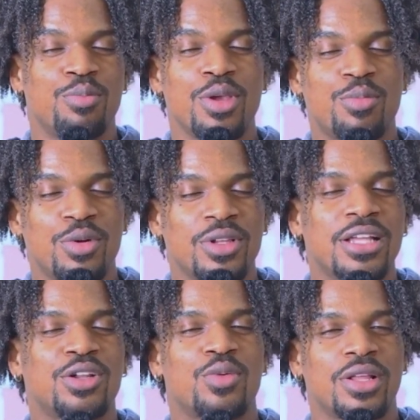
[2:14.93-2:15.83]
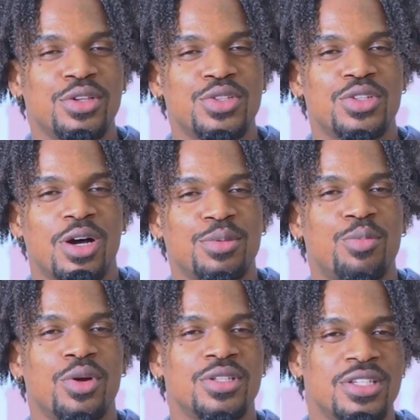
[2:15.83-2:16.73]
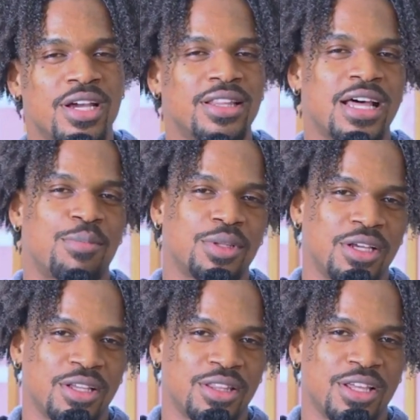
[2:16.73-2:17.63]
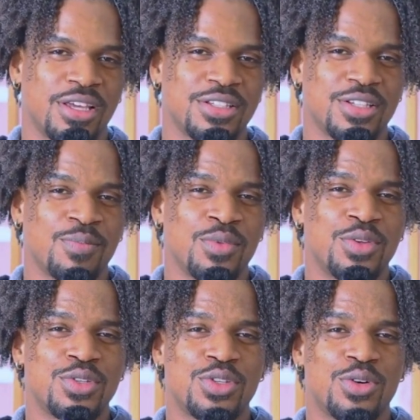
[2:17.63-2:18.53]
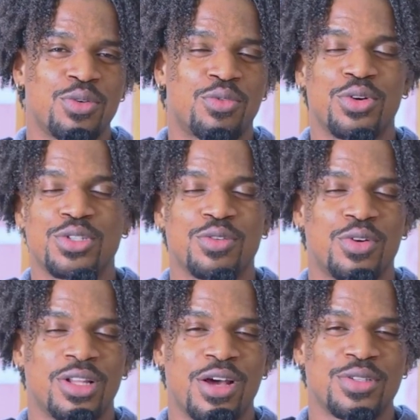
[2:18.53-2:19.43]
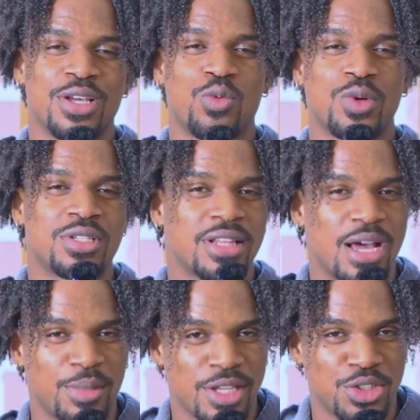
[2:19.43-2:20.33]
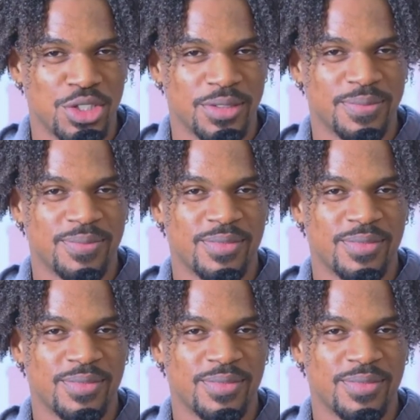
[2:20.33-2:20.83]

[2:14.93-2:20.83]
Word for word: people had already stopped printing and laminating things. So, first of all, I was like, what's a lamination?